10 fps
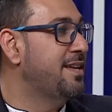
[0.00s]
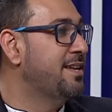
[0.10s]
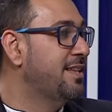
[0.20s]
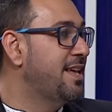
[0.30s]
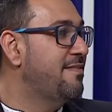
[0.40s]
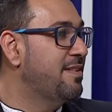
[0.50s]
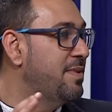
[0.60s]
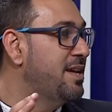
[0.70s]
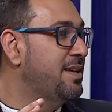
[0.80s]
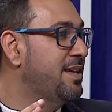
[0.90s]
in Italy having
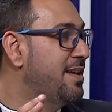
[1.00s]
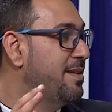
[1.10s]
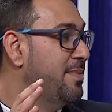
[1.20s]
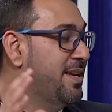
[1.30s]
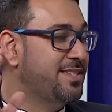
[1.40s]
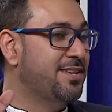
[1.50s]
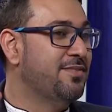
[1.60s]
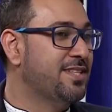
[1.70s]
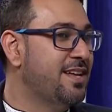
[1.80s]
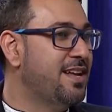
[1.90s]
my pizza on
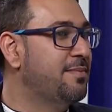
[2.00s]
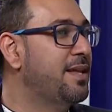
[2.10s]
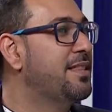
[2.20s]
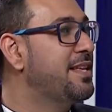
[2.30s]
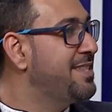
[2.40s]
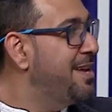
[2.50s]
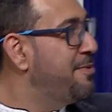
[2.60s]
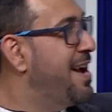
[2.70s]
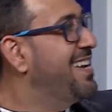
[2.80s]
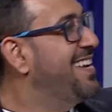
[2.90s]
the side. I'm like, is that
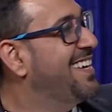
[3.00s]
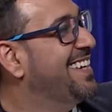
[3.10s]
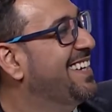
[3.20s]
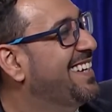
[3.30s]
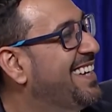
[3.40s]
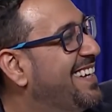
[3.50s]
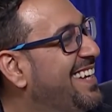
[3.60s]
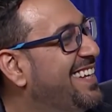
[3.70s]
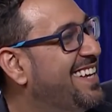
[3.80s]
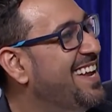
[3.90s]
what?
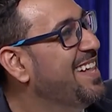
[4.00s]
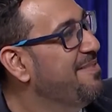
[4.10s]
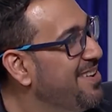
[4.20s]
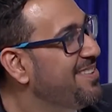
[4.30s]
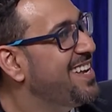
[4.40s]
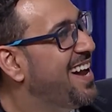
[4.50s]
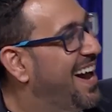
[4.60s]
Let me go say